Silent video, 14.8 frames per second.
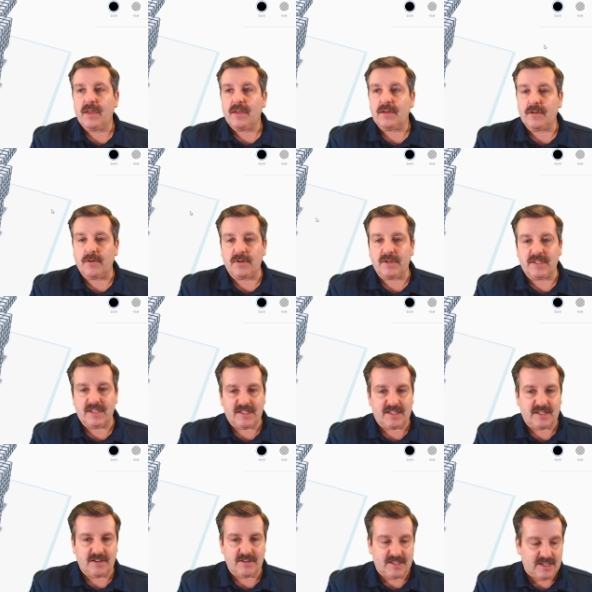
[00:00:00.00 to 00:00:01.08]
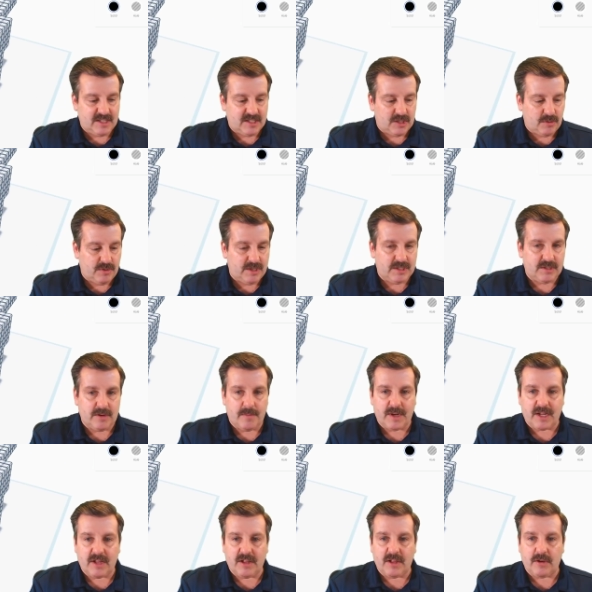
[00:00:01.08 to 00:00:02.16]
Notice it still says three, so I'm
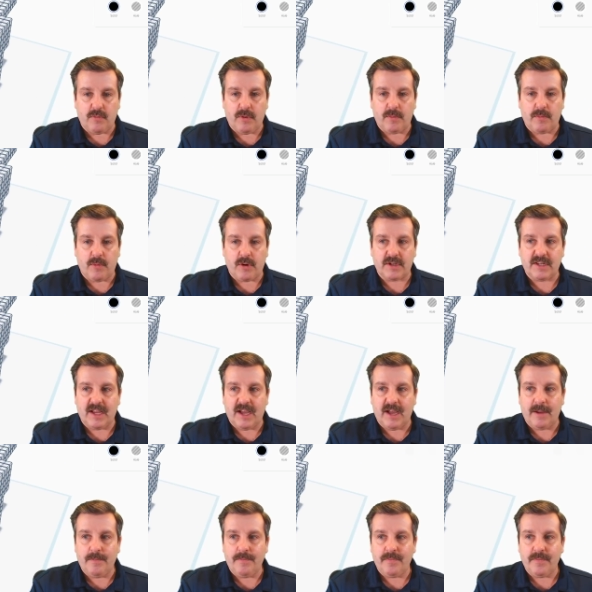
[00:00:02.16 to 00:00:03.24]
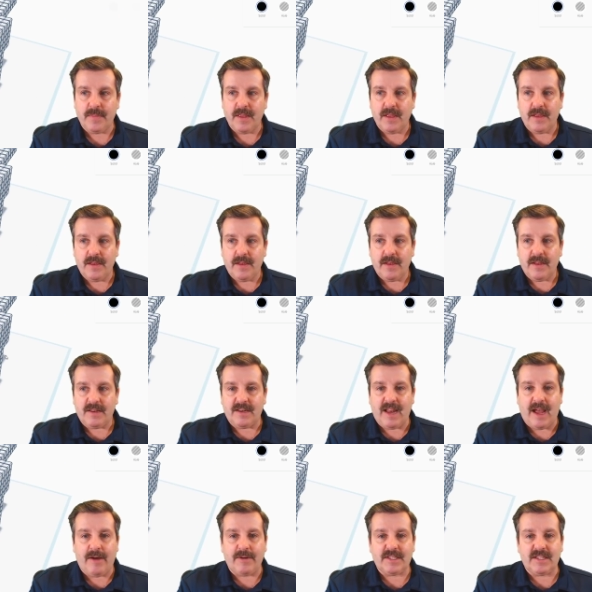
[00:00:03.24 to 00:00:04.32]
going to click one more time.
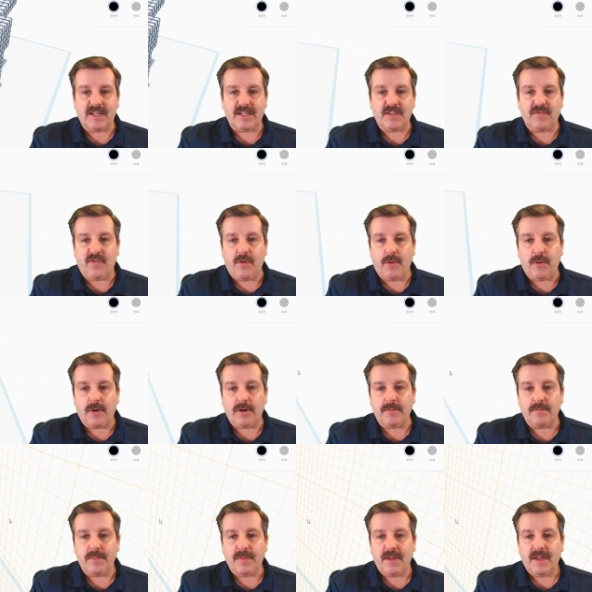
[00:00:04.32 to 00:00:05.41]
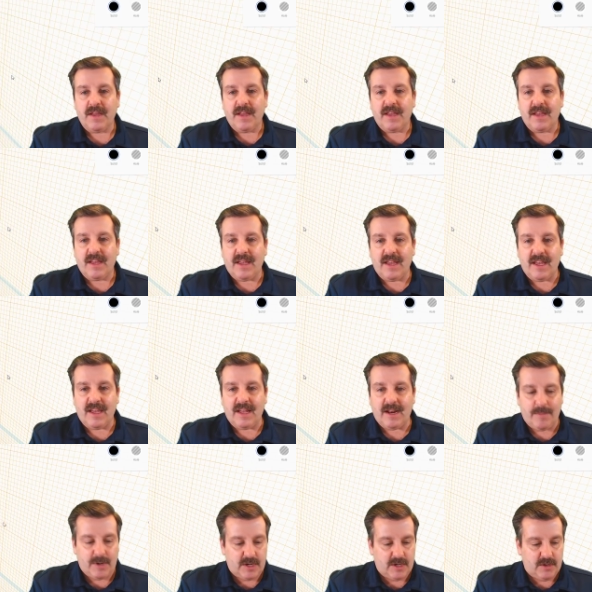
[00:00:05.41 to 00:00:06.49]
Now it says four, and
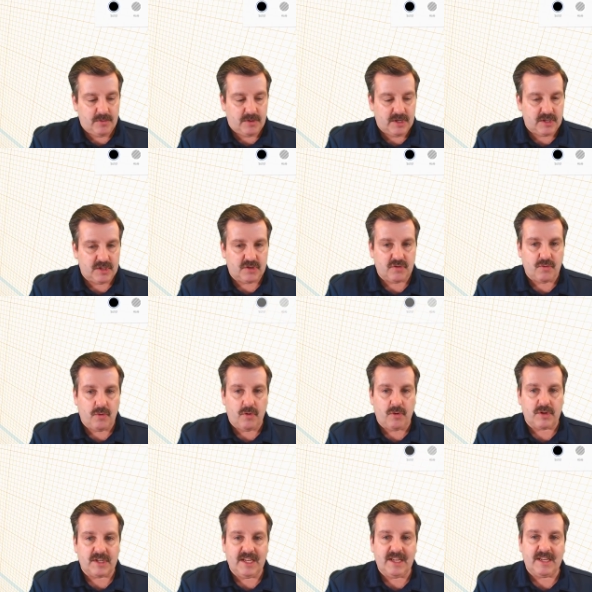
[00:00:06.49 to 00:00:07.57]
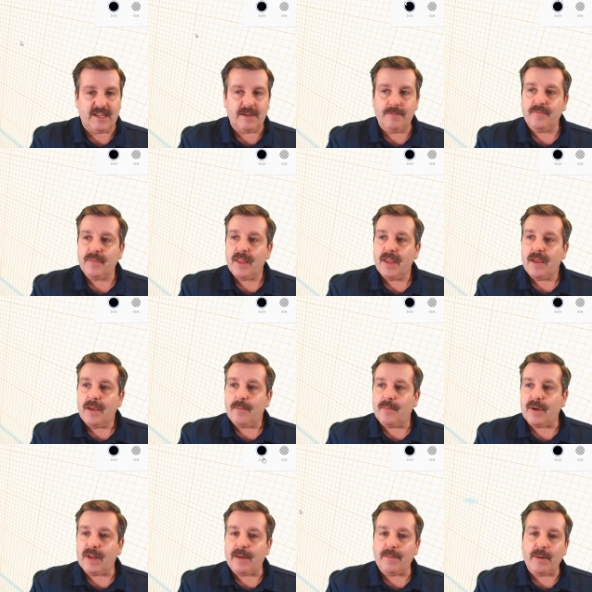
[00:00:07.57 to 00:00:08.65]
I'm going to do control D,
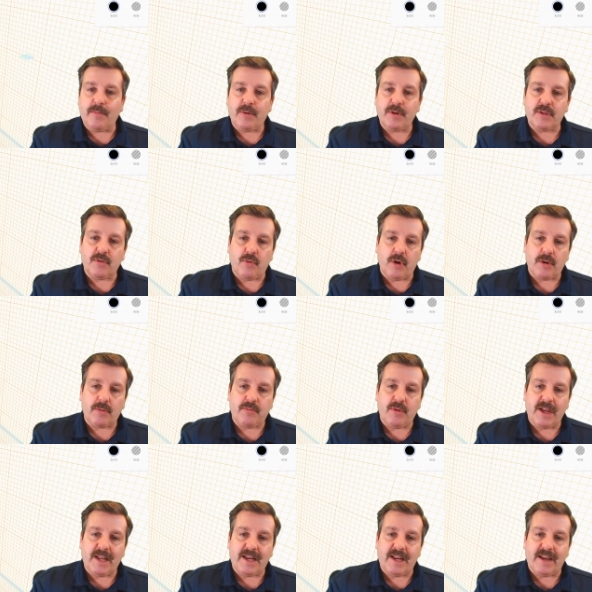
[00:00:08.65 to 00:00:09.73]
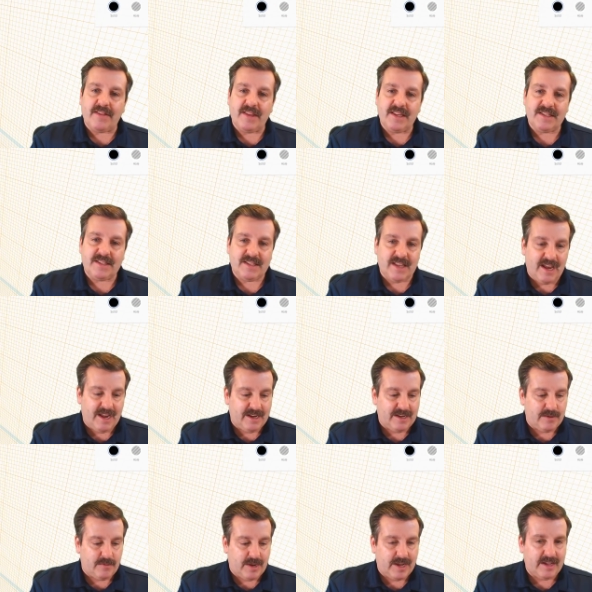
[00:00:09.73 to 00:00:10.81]
but I'm going to put the work plane on this side,
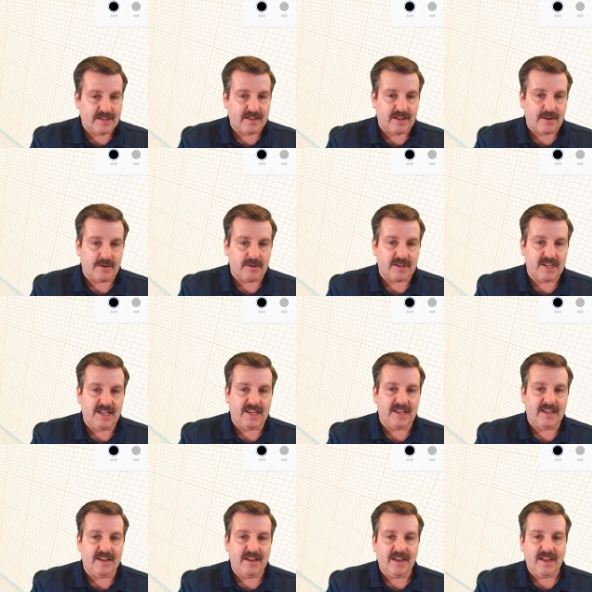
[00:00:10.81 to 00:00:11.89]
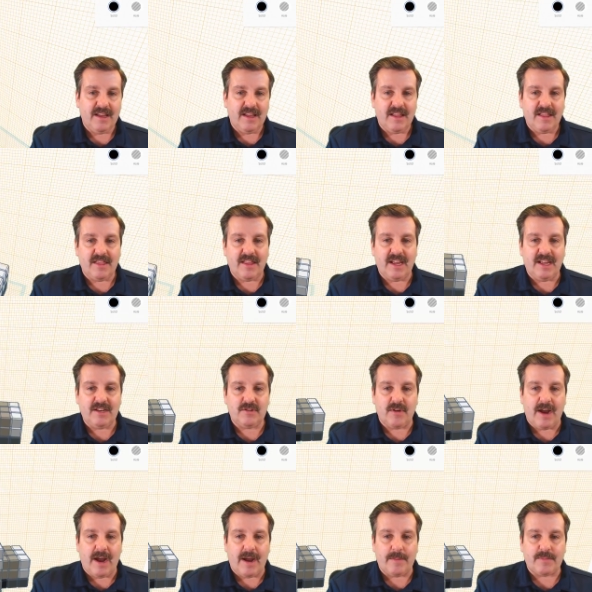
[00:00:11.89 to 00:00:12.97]
and when I hit the letter D, they
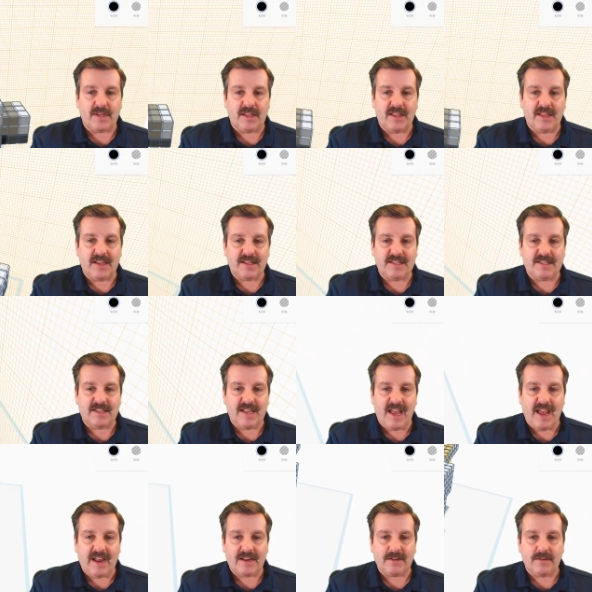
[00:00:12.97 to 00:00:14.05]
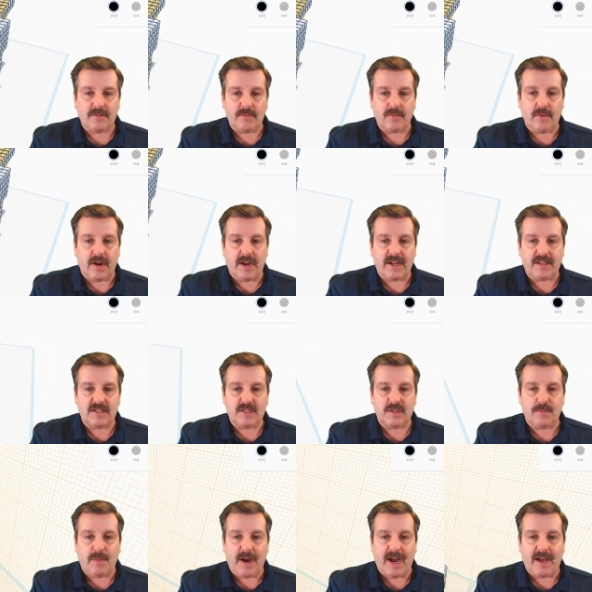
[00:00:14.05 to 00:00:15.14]
drop to the exact right
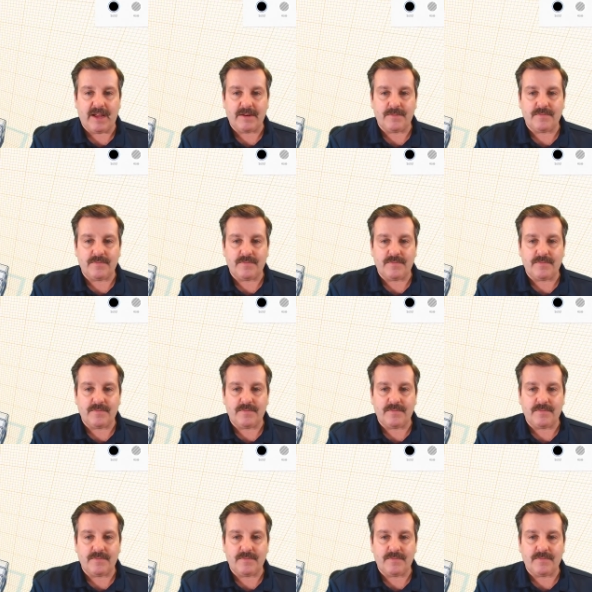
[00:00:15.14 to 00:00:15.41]
spot.